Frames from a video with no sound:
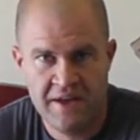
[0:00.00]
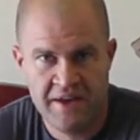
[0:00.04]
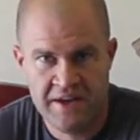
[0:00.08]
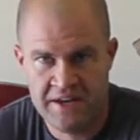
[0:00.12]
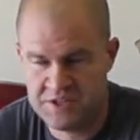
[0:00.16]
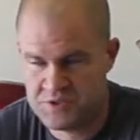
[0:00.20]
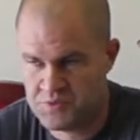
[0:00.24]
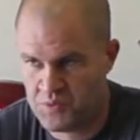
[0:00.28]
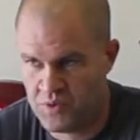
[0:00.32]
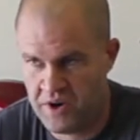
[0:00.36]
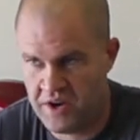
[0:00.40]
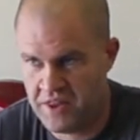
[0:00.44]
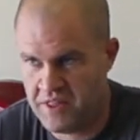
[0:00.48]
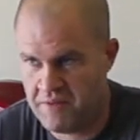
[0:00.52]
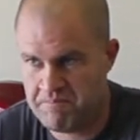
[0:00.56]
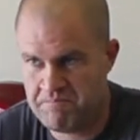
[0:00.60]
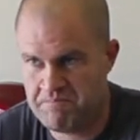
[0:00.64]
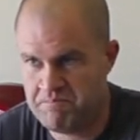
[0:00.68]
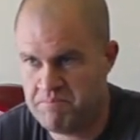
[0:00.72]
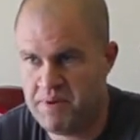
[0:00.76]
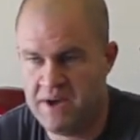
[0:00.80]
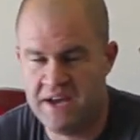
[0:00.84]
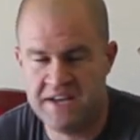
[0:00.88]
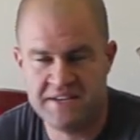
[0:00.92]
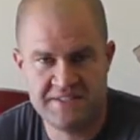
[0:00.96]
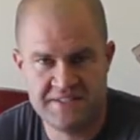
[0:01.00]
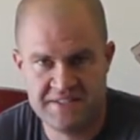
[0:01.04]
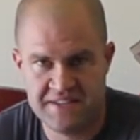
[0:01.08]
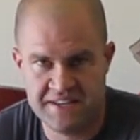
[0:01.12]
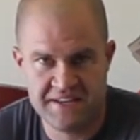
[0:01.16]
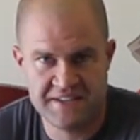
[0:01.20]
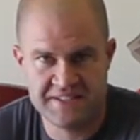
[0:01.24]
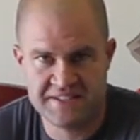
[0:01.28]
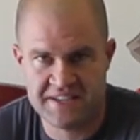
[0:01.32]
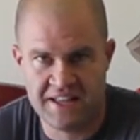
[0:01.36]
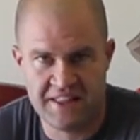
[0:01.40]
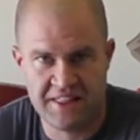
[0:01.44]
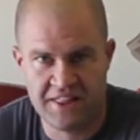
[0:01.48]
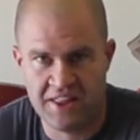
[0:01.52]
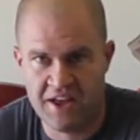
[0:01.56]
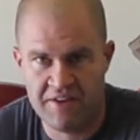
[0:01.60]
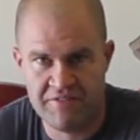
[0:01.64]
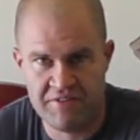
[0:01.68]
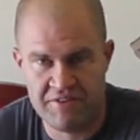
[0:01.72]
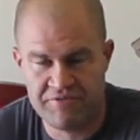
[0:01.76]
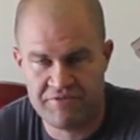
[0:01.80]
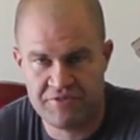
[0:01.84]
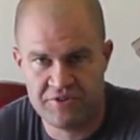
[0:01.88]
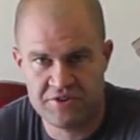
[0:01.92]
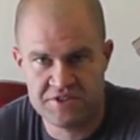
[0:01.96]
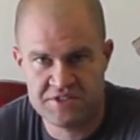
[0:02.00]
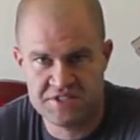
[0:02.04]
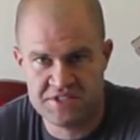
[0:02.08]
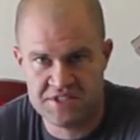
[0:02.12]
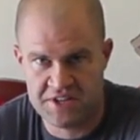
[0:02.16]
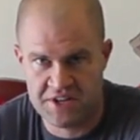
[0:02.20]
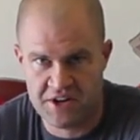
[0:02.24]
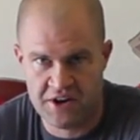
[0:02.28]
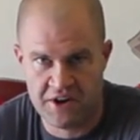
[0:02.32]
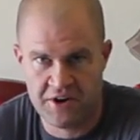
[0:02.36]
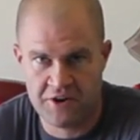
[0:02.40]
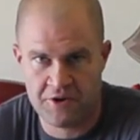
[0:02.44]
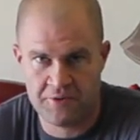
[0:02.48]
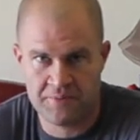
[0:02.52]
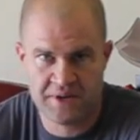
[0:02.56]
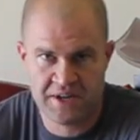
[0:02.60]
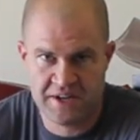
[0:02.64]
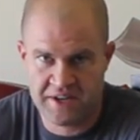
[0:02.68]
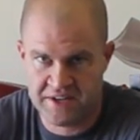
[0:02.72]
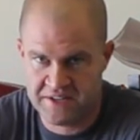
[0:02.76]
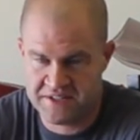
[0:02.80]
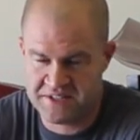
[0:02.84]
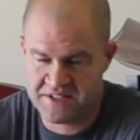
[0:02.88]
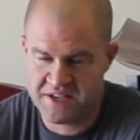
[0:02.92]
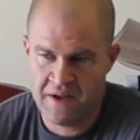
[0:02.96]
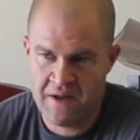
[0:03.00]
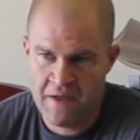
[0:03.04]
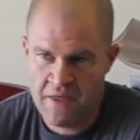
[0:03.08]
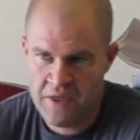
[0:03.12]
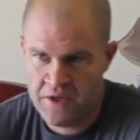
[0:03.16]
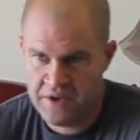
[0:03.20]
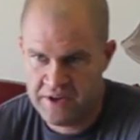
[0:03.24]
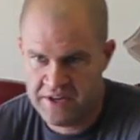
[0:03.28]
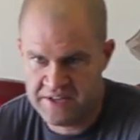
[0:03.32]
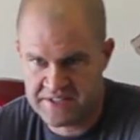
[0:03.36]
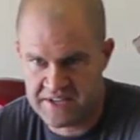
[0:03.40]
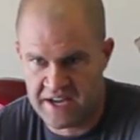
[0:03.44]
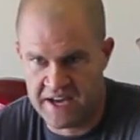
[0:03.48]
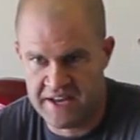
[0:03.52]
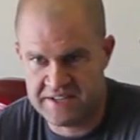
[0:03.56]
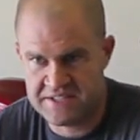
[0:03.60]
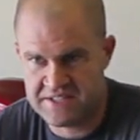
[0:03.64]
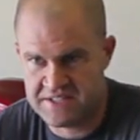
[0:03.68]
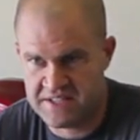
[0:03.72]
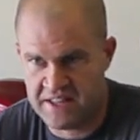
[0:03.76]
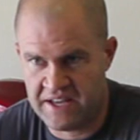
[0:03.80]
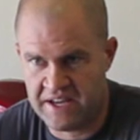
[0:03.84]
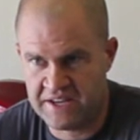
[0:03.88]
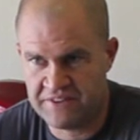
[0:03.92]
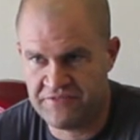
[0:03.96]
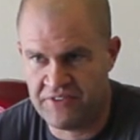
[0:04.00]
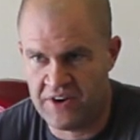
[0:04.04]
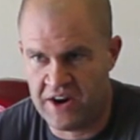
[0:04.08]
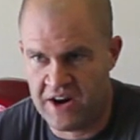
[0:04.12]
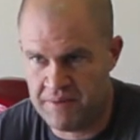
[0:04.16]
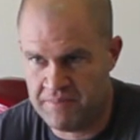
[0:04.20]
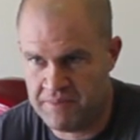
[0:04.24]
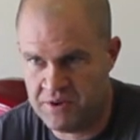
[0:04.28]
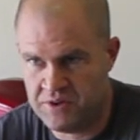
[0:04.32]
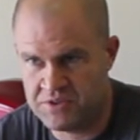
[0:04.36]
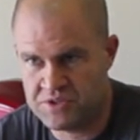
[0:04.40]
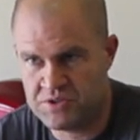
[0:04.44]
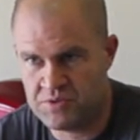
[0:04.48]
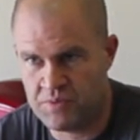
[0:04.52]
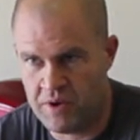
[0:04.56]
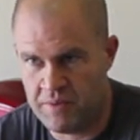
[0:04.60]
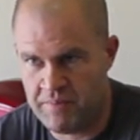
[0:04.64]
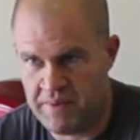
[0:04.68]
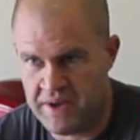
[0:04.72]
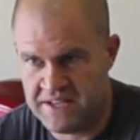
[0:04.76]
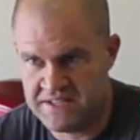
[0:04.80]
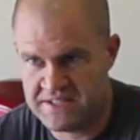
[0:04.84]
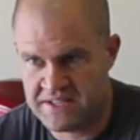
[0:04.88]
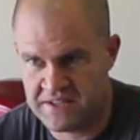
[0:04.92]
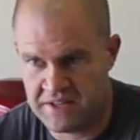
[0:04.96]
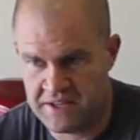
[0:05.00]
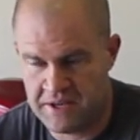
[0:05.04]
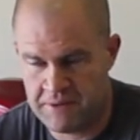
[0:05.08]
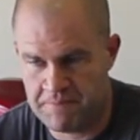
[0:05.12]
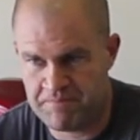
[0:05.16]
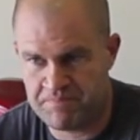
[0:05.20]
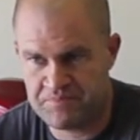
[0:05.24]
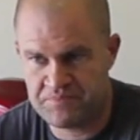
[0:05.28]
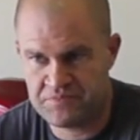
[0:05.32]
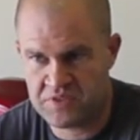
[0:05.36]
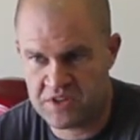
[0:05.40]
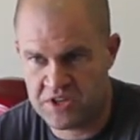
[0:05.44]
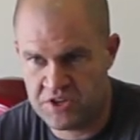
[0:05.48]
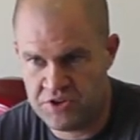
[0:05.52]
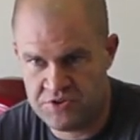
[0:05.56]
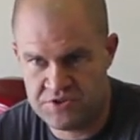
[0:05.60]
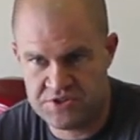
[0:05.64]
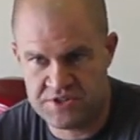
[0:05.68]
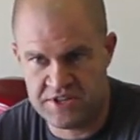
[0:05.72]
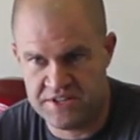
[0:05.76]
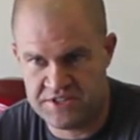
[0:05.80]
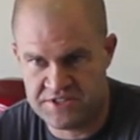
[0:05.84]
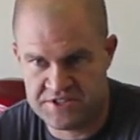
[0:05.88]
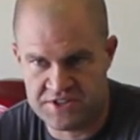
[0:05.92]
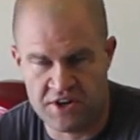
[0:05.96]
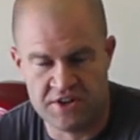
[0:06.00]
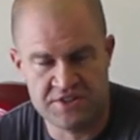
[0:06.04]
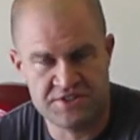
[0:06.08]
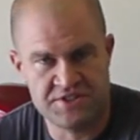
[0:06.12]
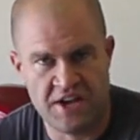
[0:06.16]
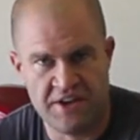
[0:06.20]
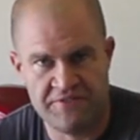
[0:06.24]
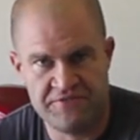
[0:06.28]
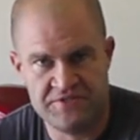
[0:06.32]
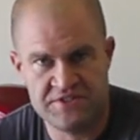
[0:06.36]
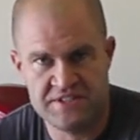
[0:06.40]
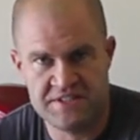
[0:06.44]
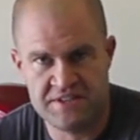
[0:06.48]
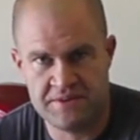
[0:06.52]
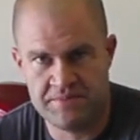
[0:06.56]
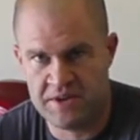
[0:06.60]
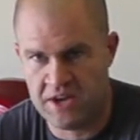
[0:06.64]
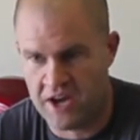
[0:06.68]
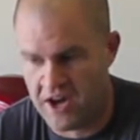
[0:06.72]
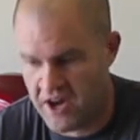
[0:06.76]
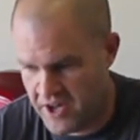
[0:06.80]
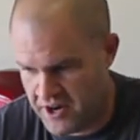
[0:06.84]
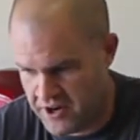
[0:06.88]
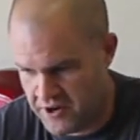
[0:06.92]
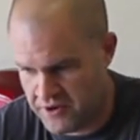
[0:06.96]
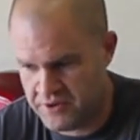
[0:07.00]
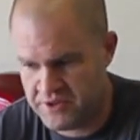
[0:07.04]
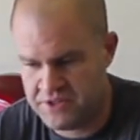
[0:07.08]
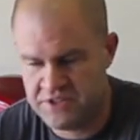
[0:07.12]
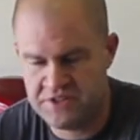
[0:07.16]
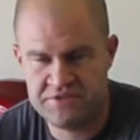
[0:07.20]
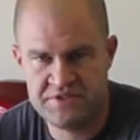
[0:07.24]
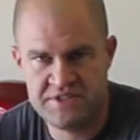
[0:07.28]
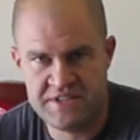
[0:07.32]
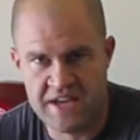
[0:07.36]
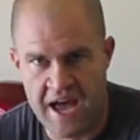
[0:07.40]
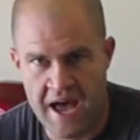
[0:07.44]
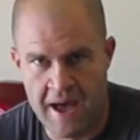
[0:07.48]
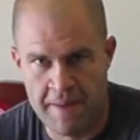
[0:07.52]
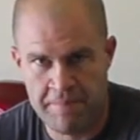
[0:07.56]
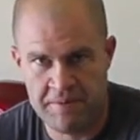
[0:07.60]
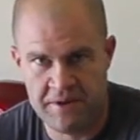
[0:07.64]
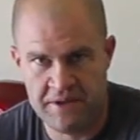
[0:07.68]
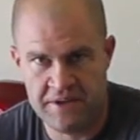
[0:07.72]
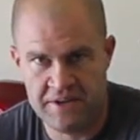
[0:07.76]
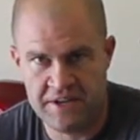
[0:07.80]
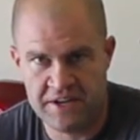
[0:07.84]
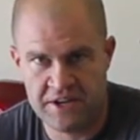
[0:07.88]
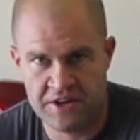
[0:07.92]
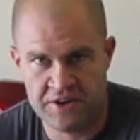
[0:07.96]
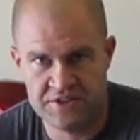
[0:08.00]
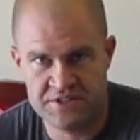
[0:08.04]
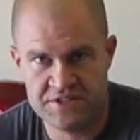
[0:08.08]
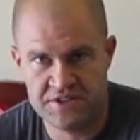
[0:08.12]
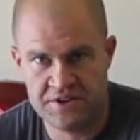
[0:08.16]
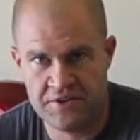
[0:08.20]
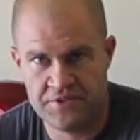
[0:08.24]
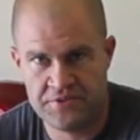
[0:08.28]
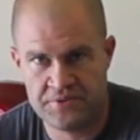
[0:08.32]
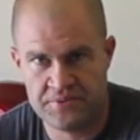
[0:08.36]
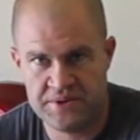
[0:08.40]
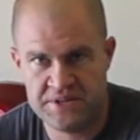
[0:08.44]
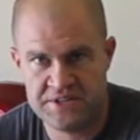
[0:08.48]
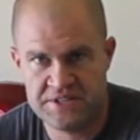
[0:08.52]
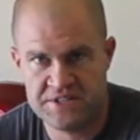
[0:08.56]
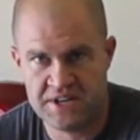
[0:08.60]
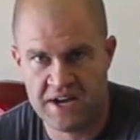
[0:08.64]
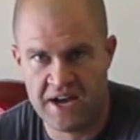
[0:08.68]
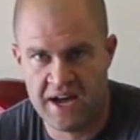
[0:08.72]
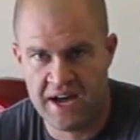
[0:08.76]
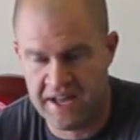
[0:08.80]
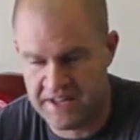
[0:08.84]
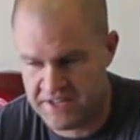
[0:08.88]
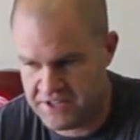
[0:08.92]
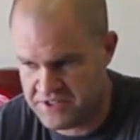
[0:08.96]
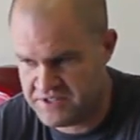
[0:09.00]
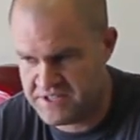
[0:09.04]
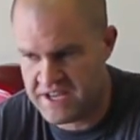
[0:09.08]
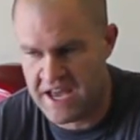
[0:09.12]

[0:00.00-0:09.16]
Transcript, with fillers: It's one of the best things. I love it for scenario because it's got a select fire mode to where basically you, it starts off in semi-auto, you tap it, it goes into three shot, you